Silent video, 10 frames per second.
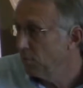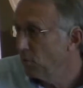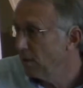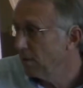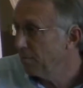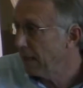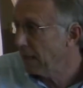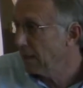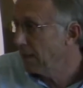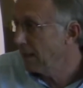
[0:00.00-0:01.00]
More
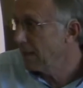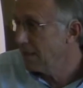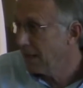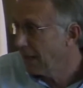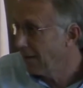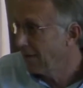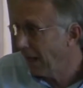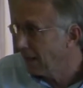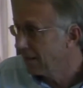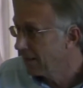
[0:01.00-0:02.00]
practical than this, I can't
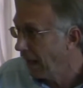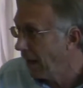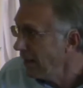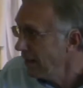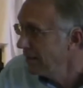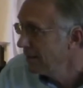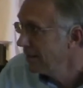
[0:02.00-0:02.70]
get, can I?